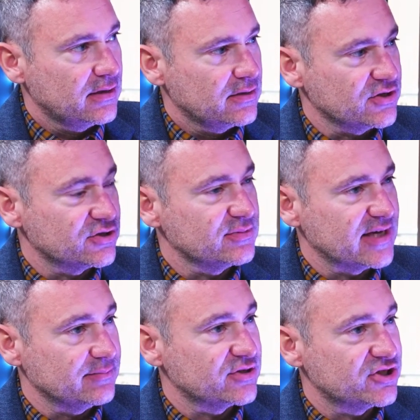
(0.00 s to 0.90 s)
to
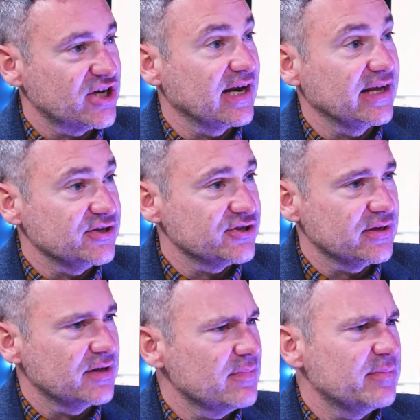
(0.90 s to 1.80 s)
sometimes challenge,
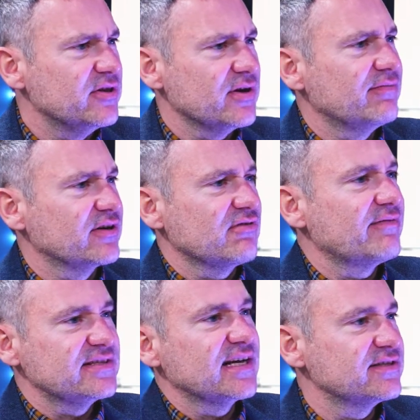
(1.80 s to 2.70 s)
and maybe they don't have the
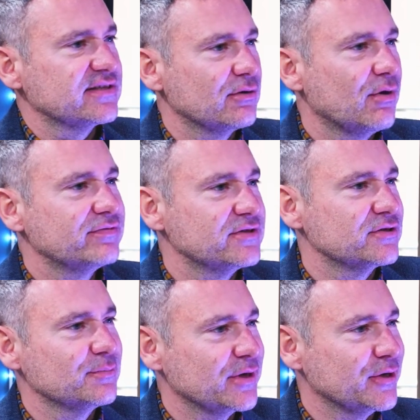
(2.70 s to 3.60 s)
gravitas to go off to
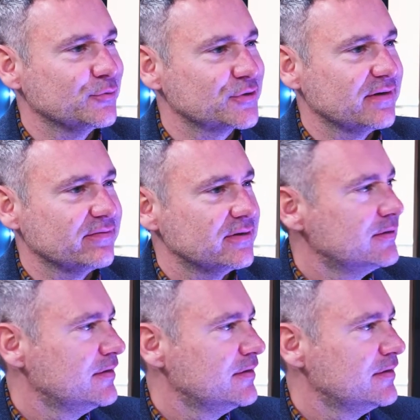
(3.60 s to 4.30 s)
somebody who's kind of a,